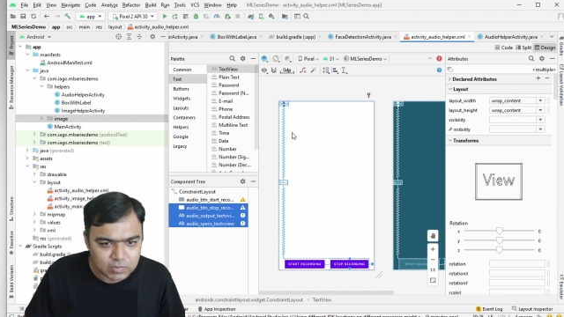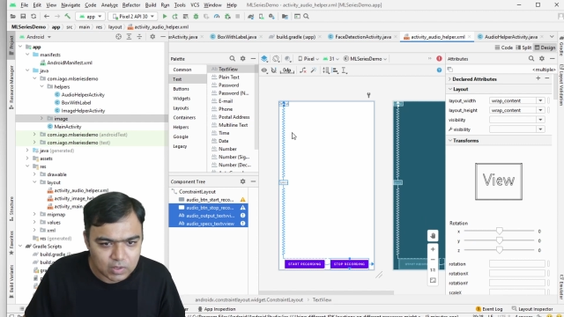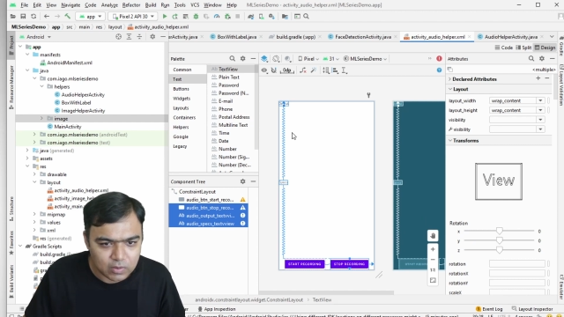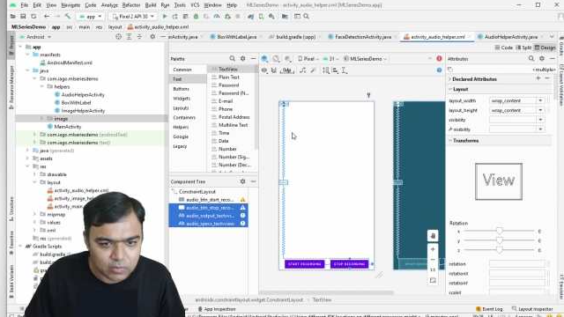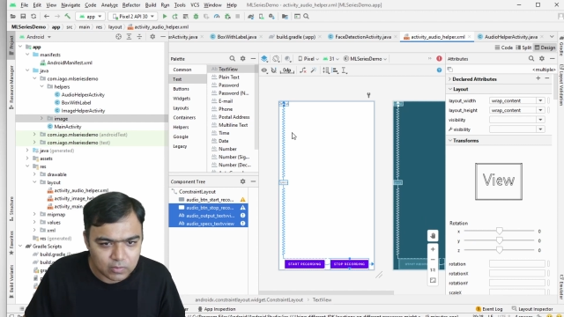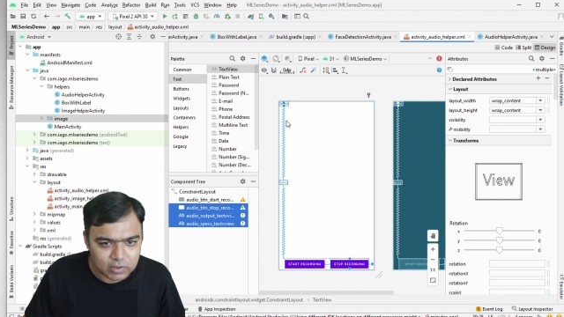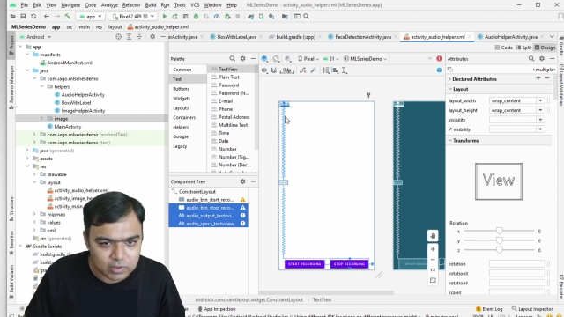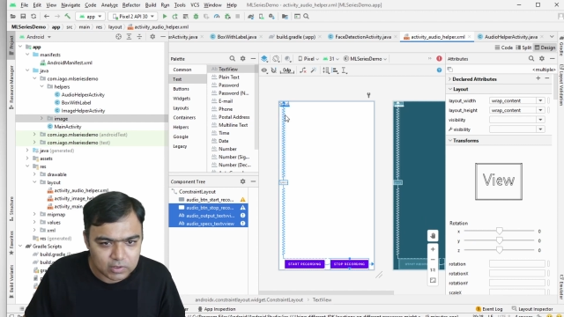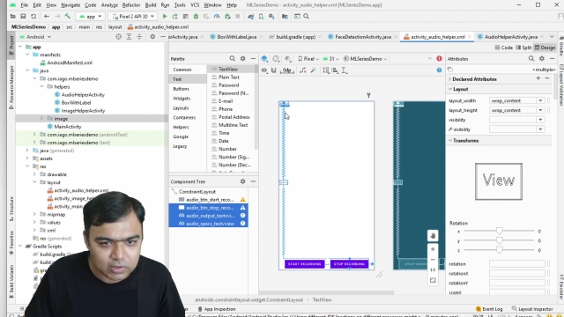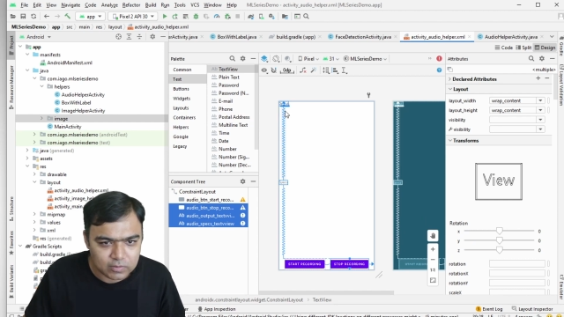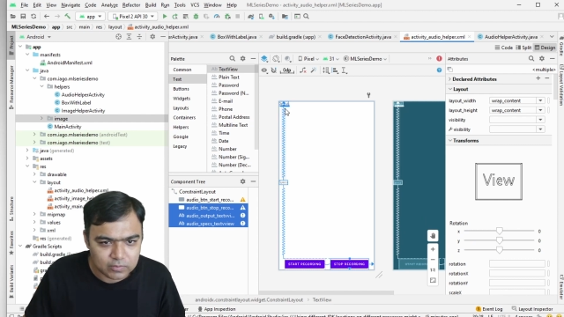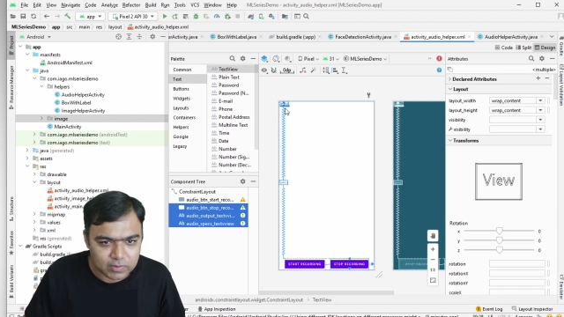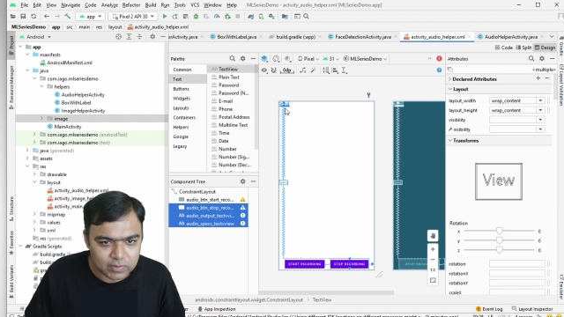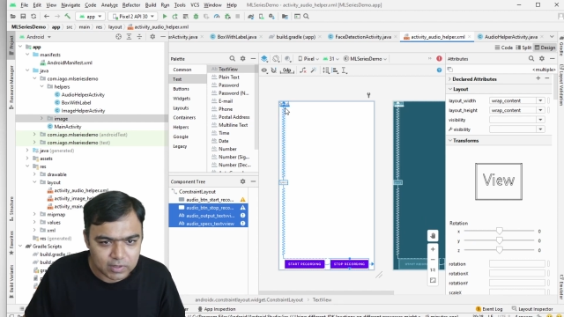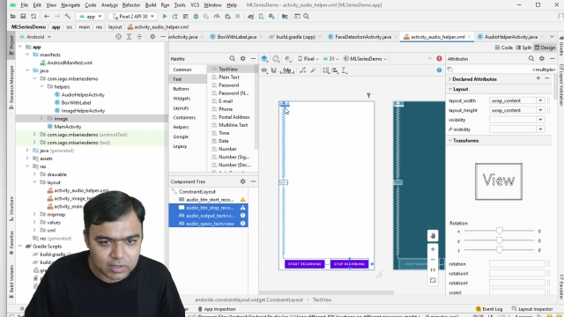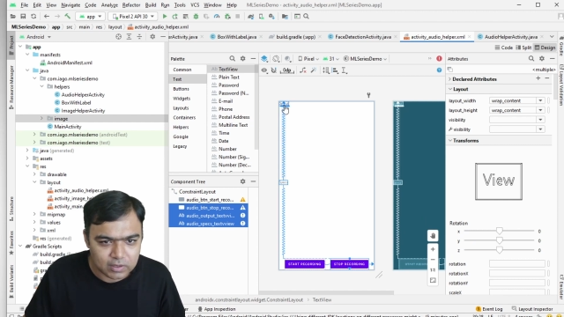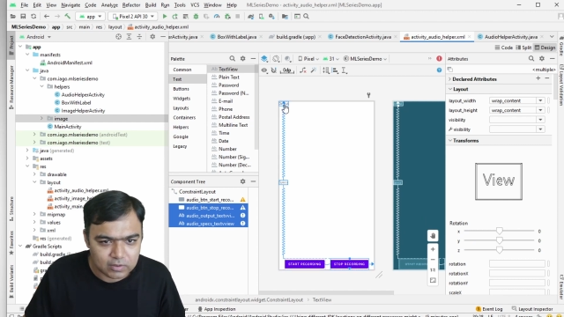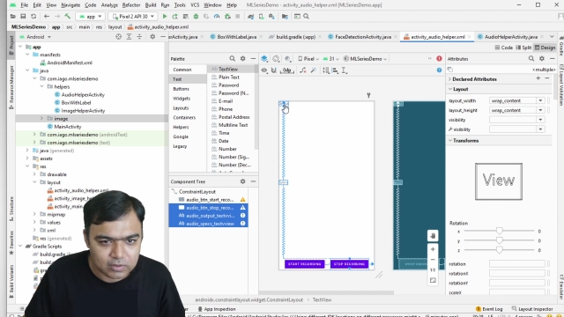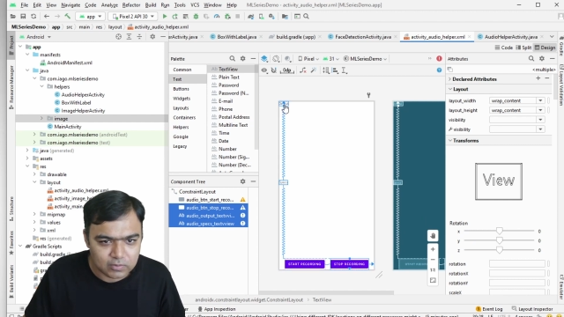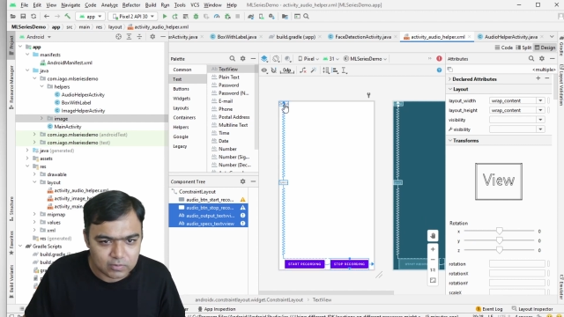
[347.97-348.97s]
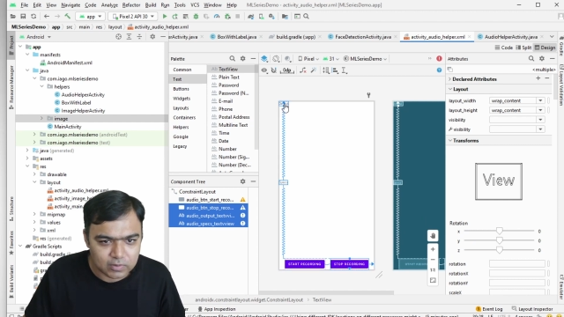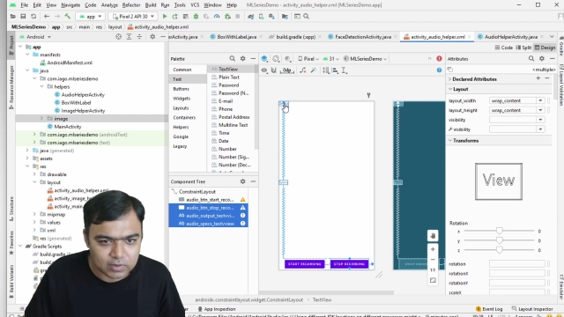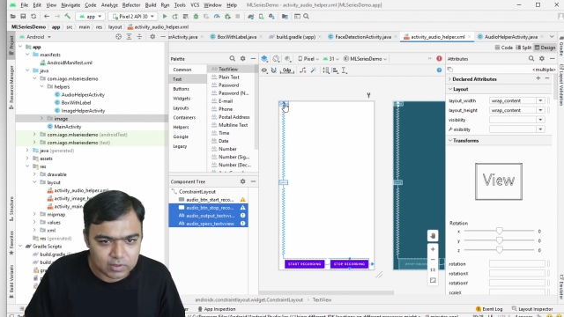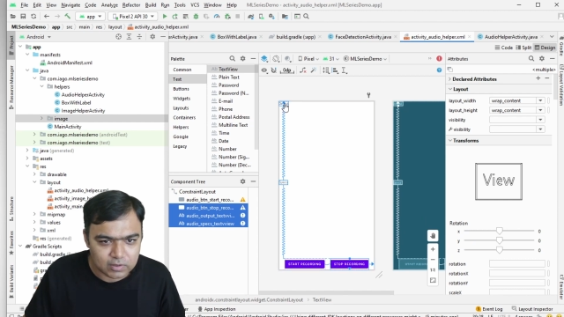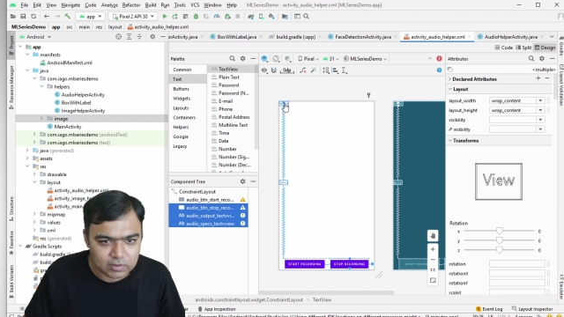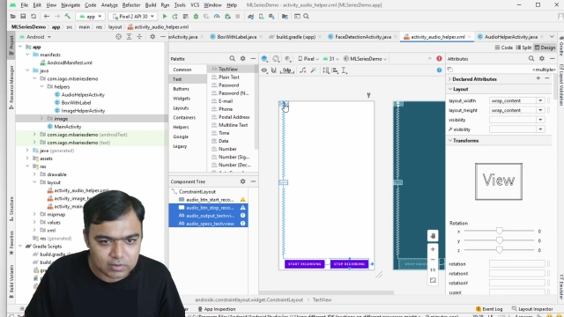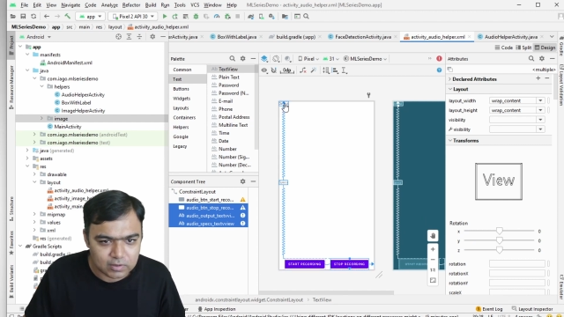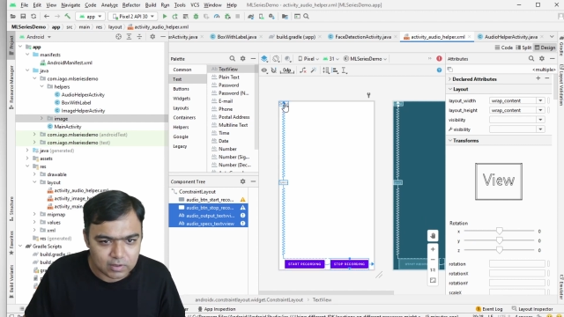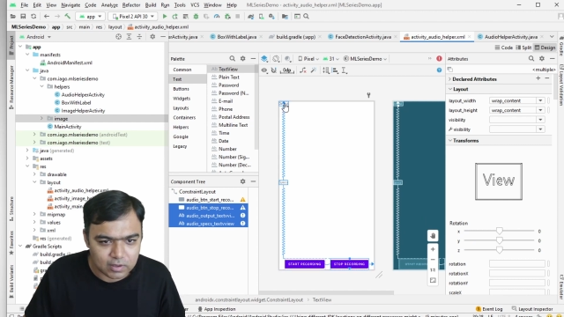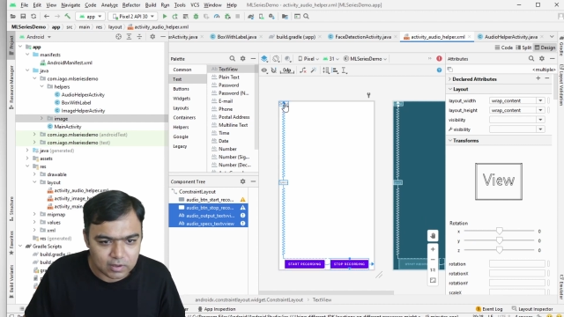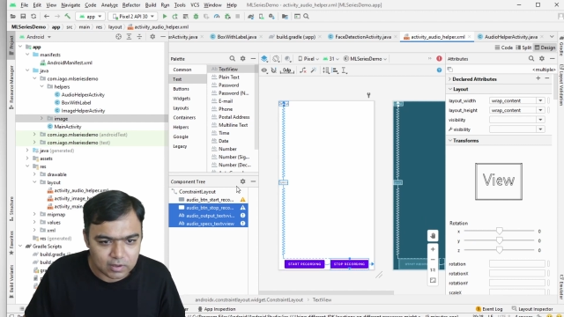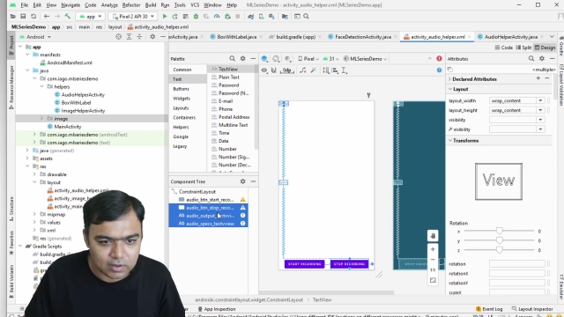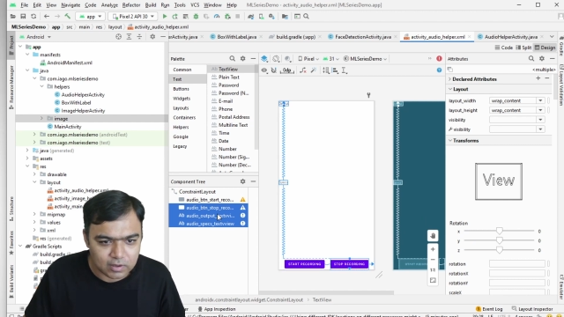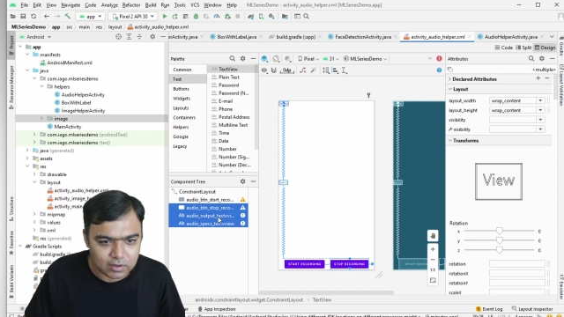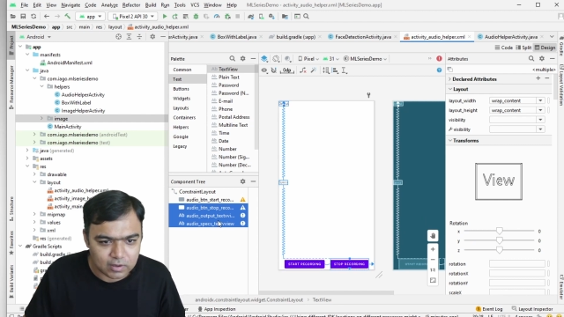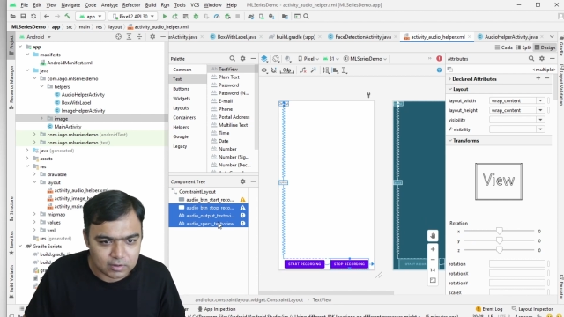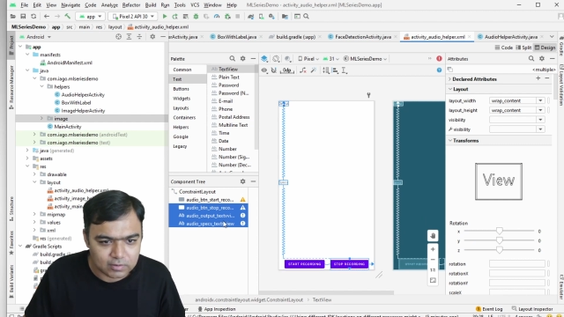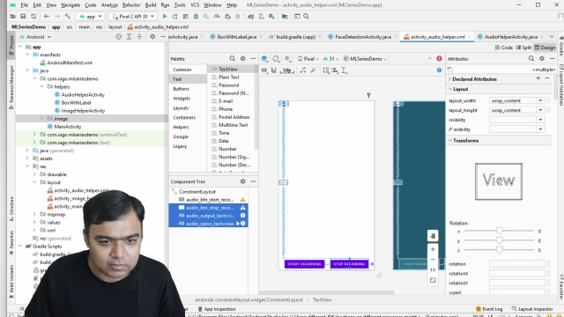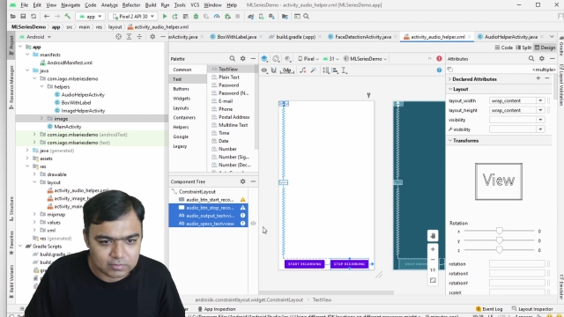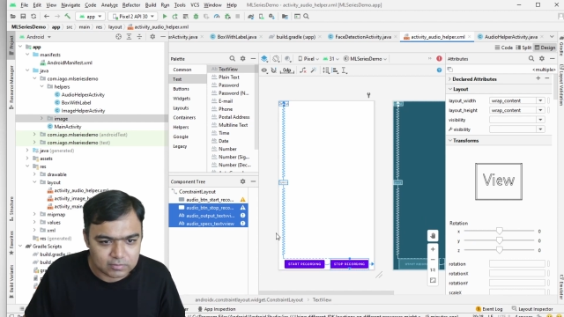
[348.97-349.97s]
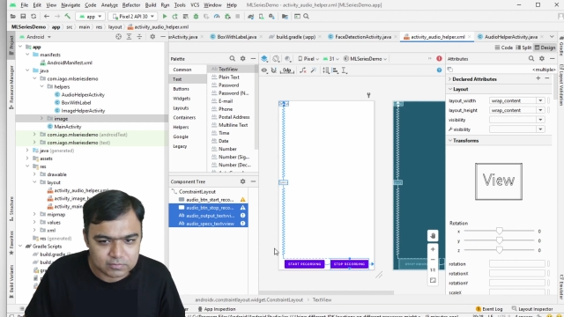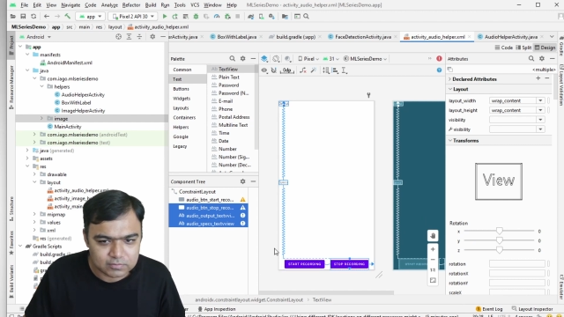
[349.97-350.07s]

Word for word: what we can do is, uh,